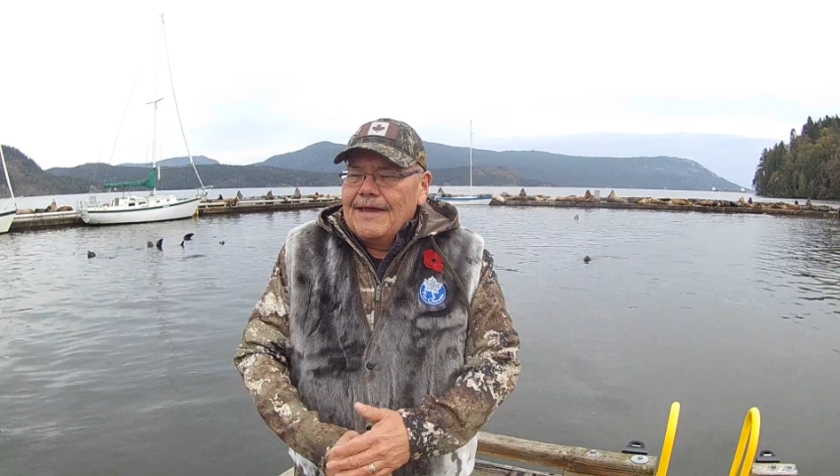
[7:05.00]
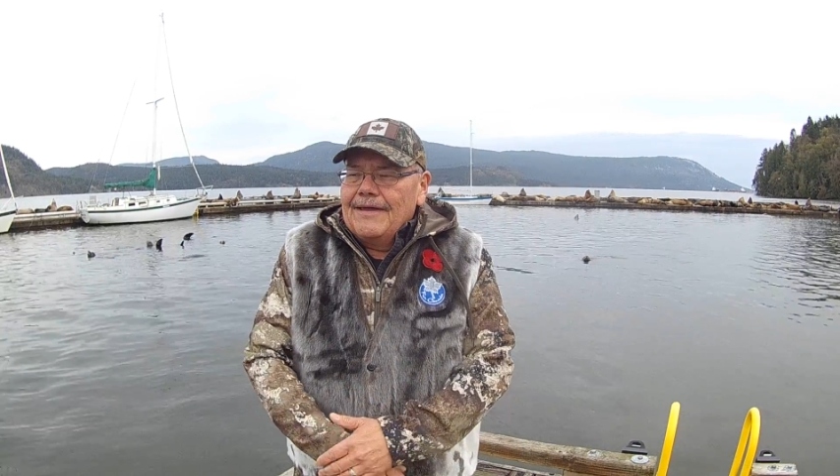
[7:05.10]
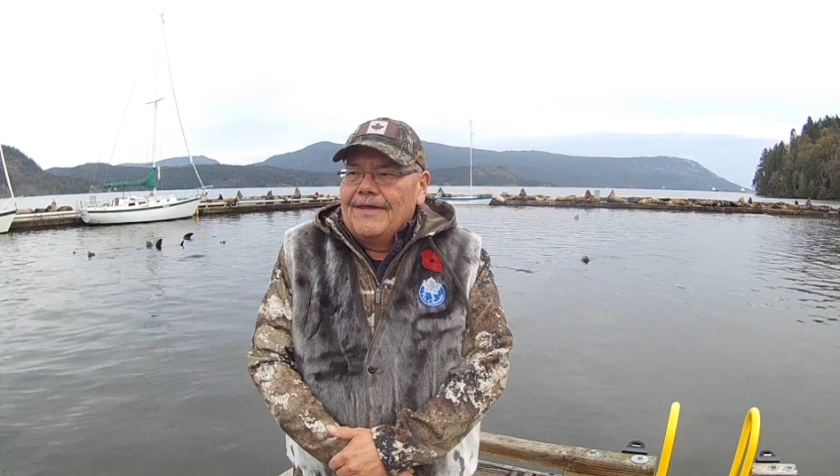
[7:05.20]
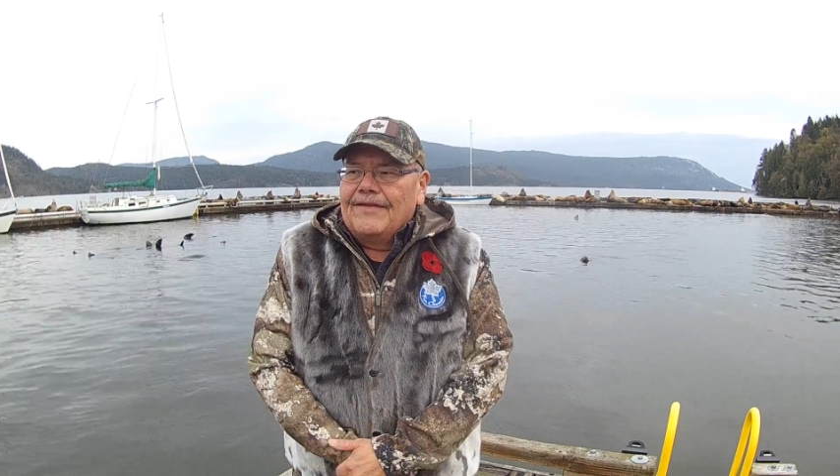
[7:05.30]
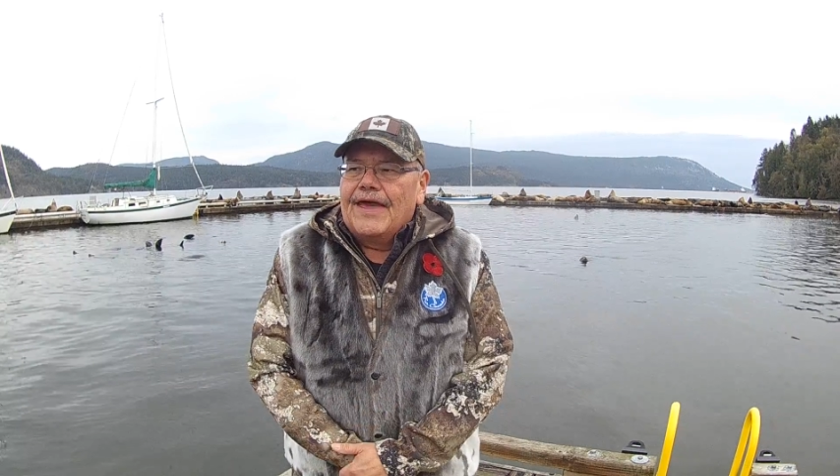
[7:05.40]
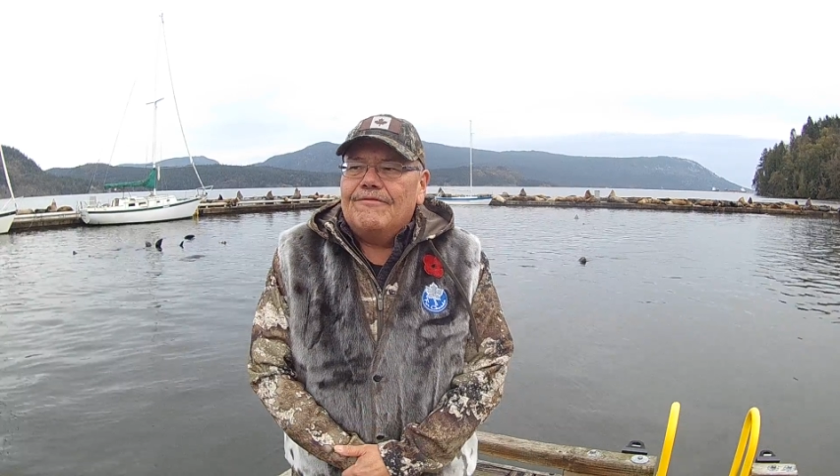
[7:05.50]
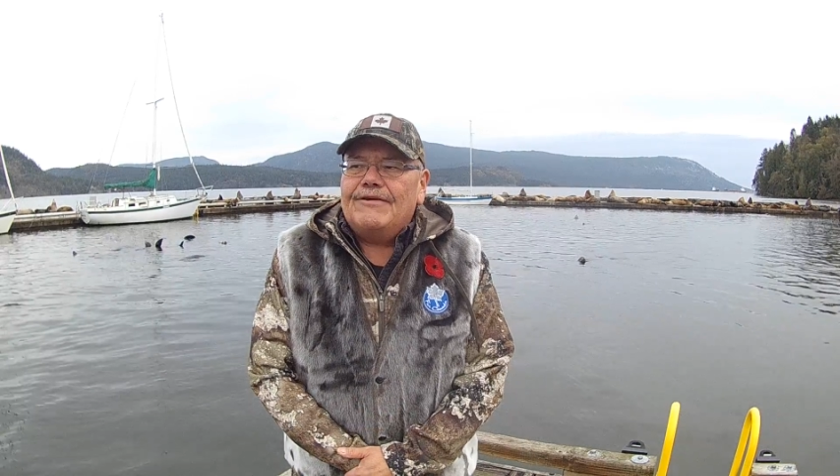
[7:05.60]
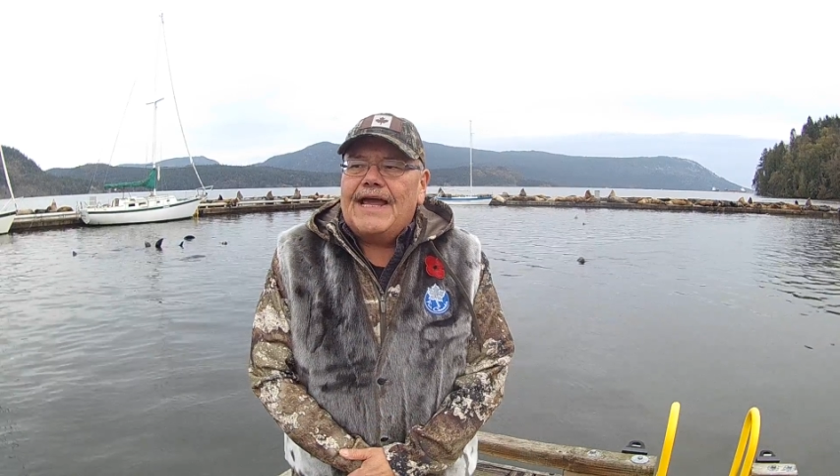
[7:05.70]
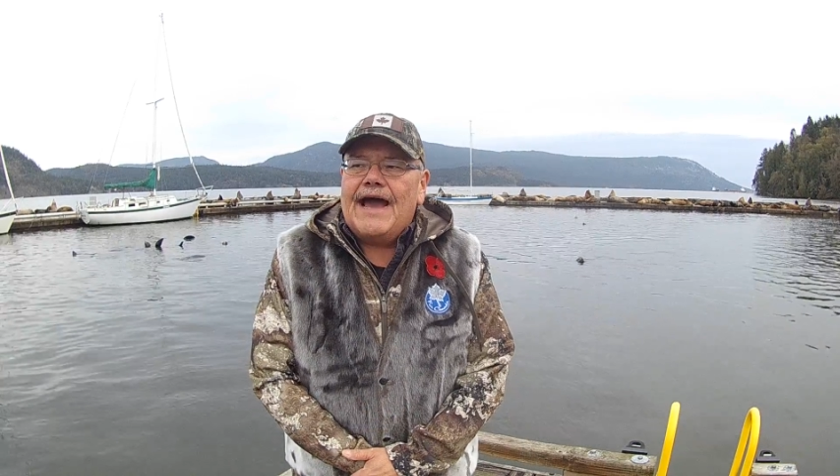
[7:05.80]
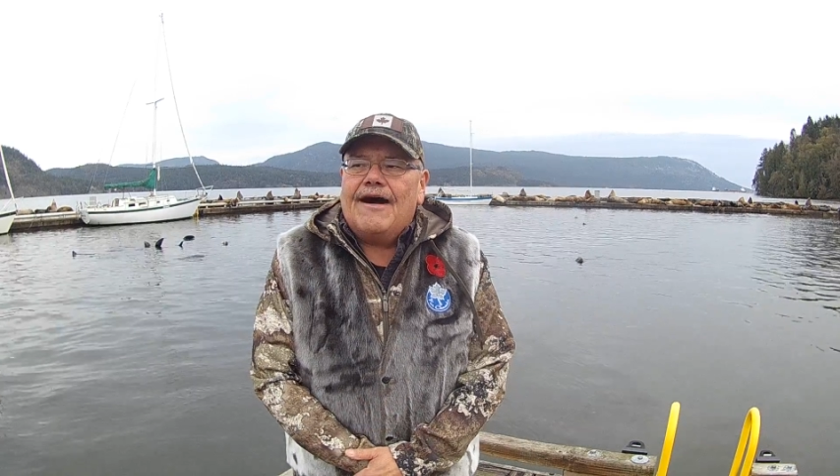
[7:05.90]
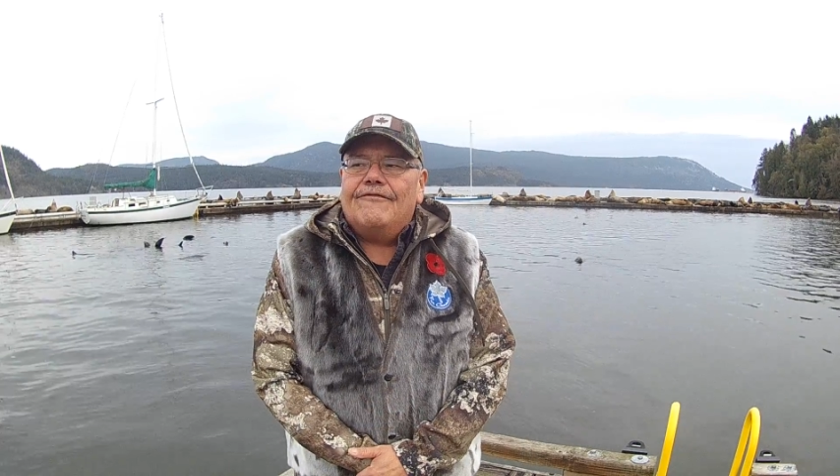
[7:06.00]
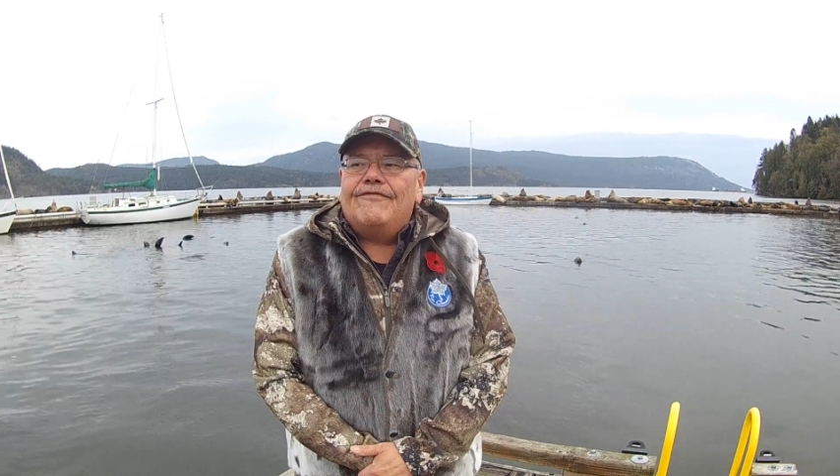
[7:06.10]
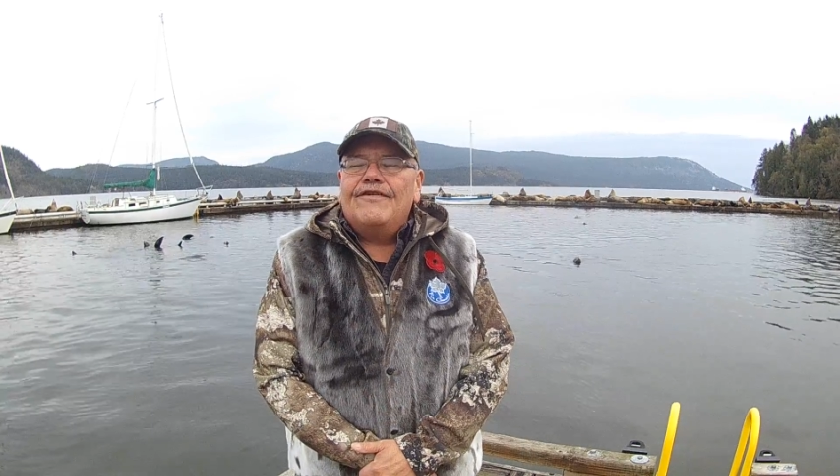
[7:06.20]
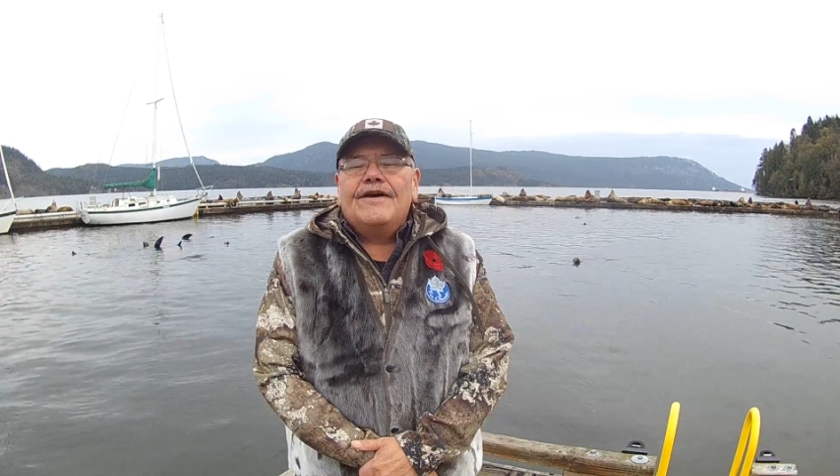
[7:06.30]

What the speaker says: And then we have